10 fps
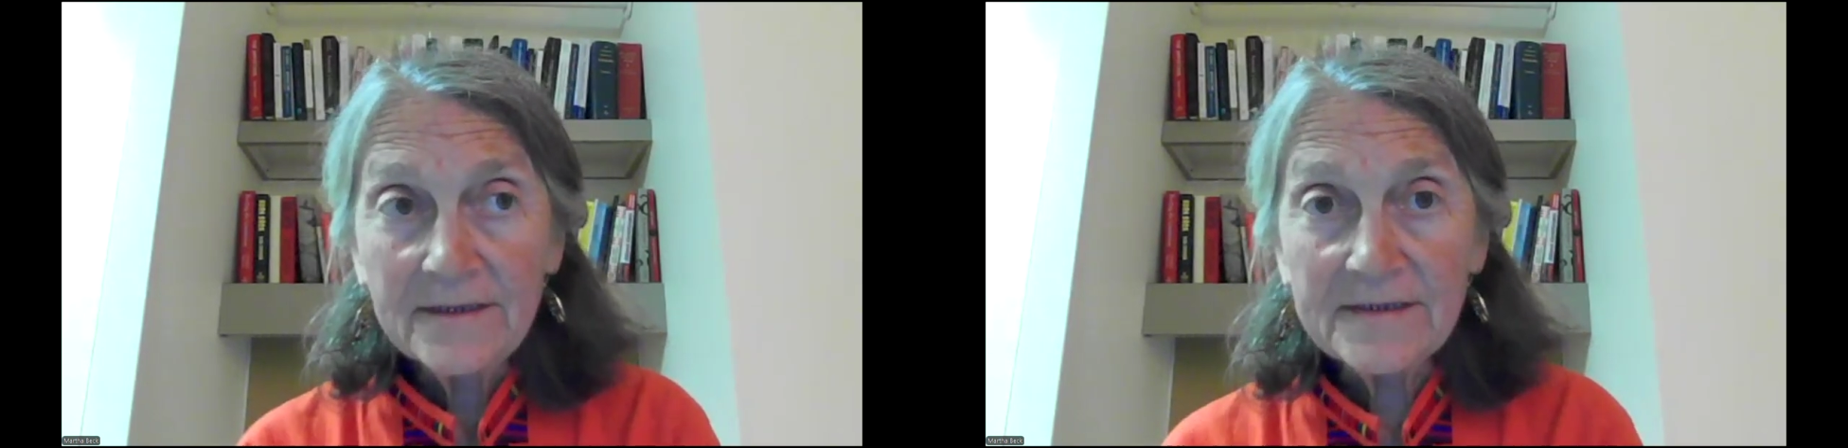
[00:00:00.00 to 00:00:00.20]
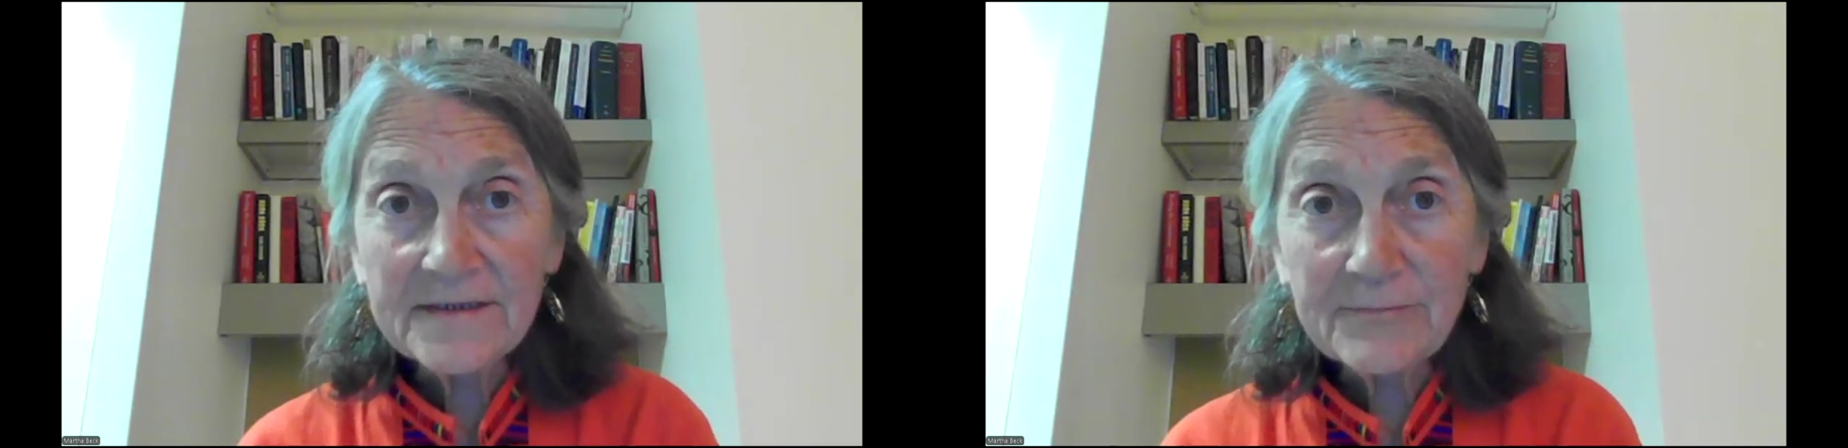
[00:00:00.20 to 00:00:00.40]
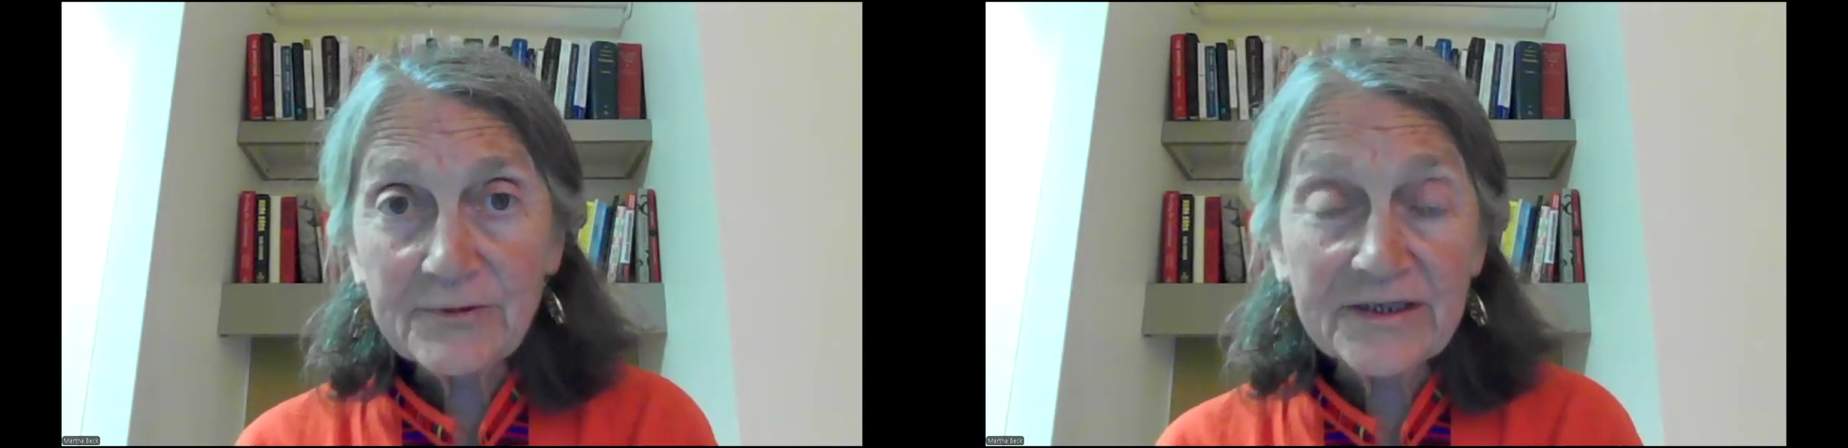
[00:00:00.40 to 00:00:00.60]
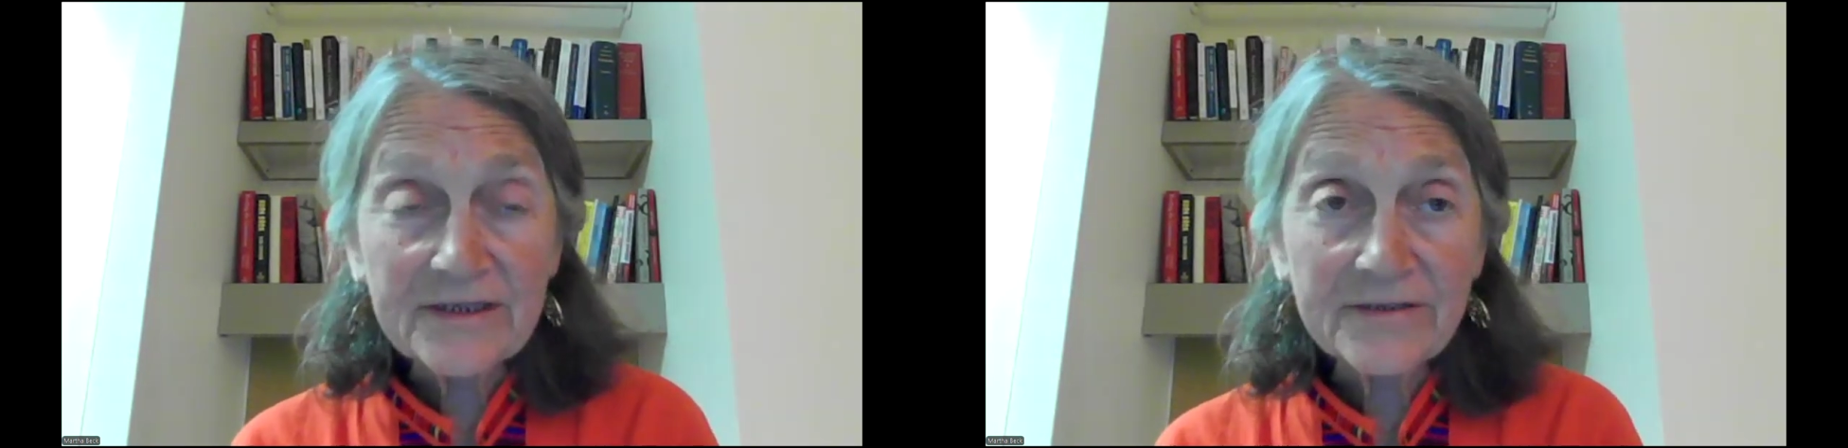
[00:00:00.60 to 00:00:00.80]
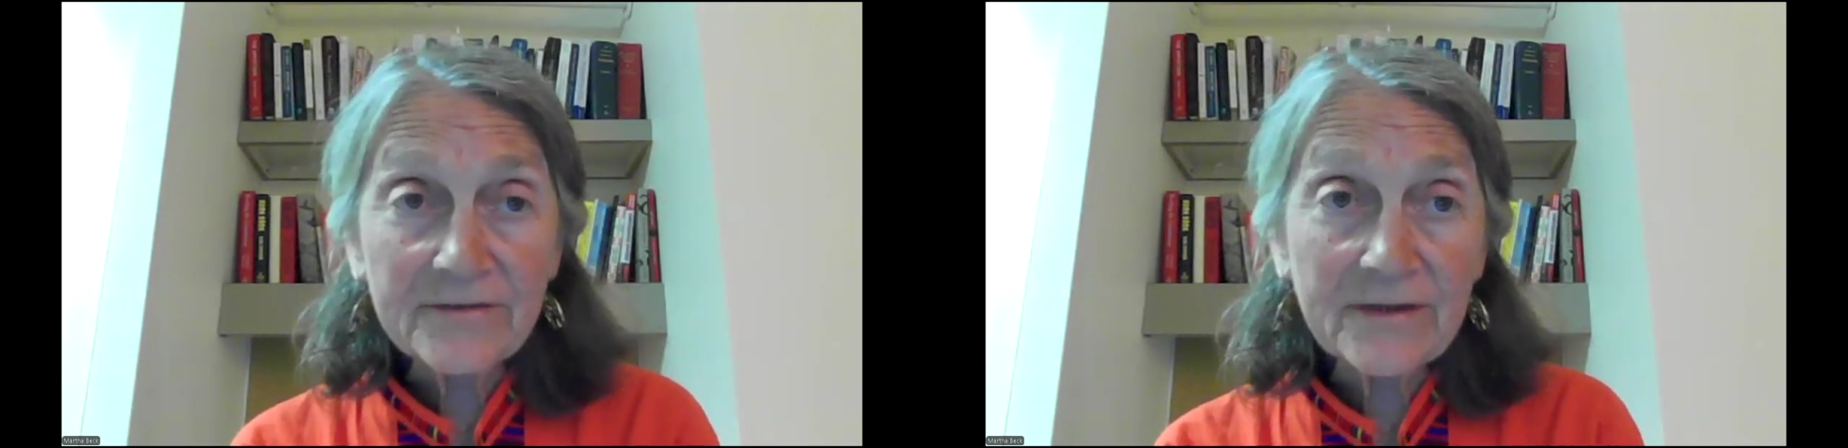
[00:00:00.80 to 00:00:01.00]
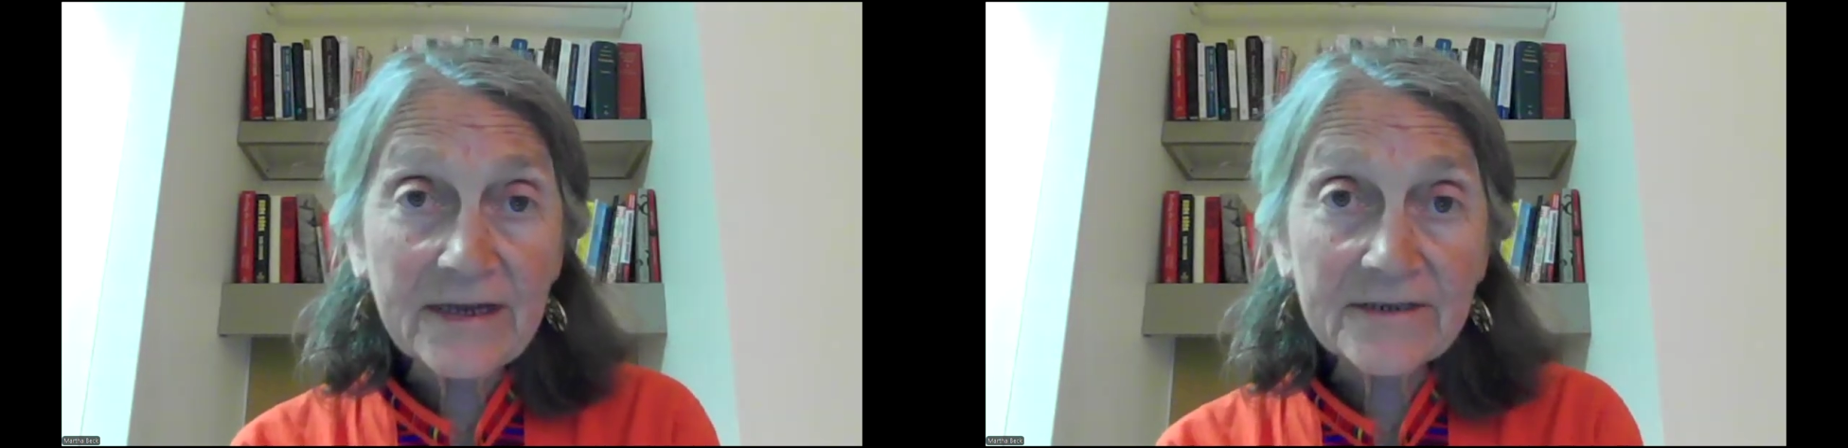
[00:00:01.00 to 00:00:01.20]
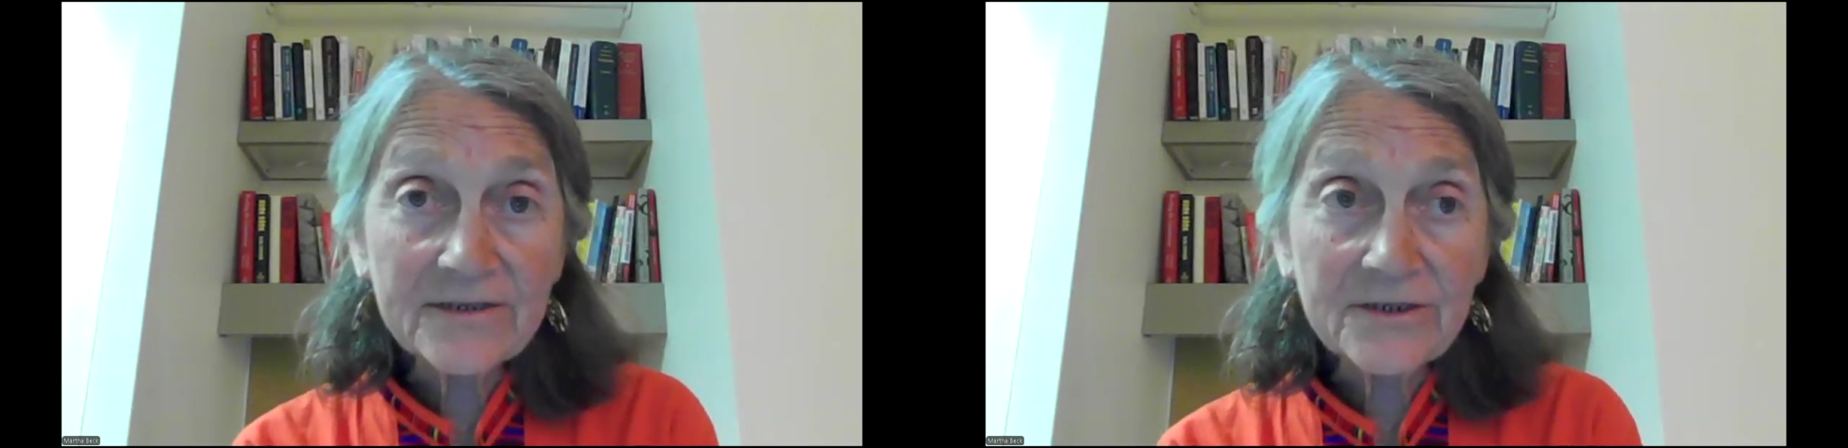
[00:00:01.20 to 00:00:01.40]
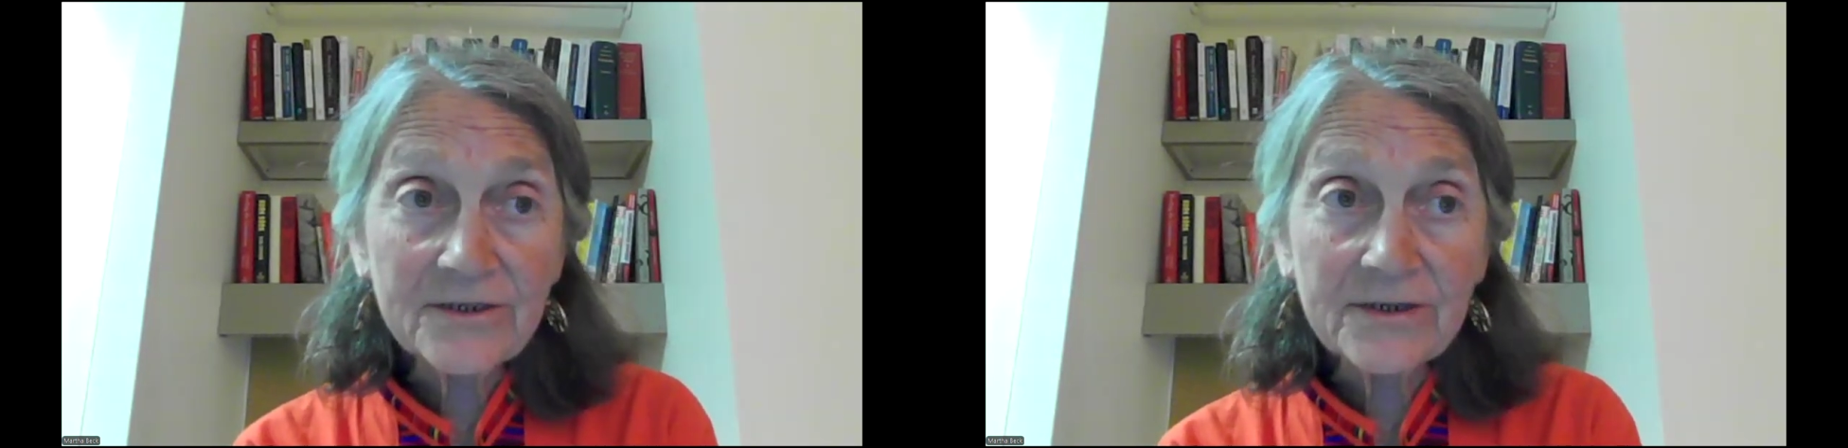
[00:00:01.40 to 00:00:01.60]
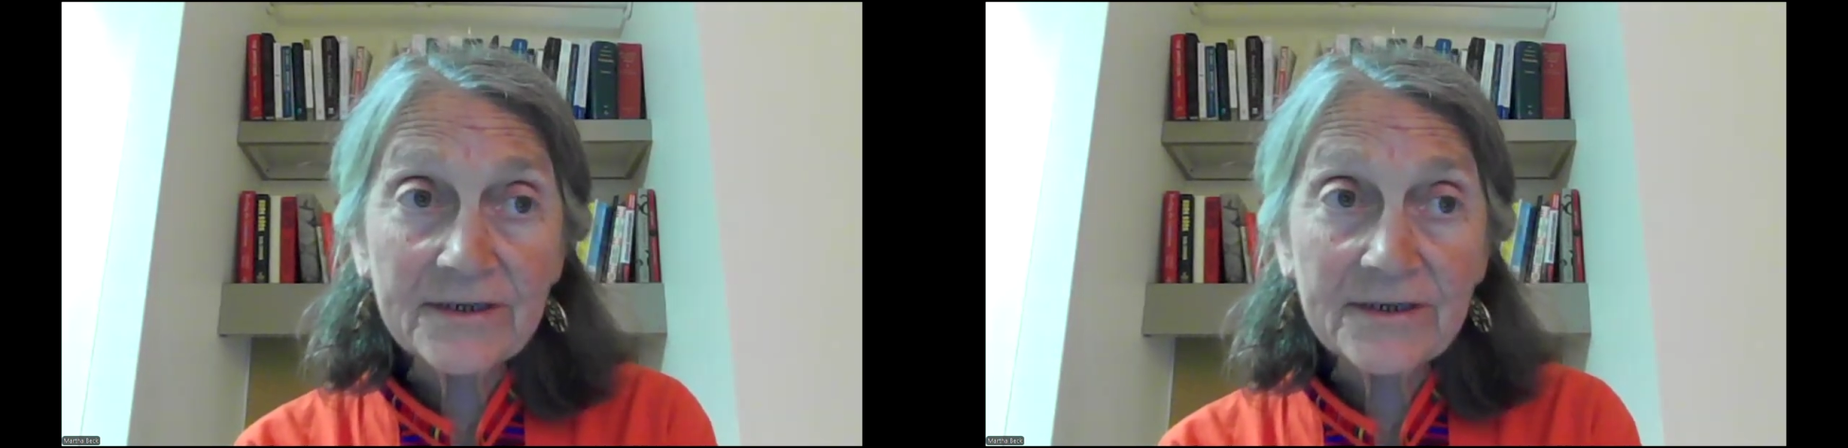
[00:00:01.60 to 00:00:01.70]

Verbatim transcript: This particular lecture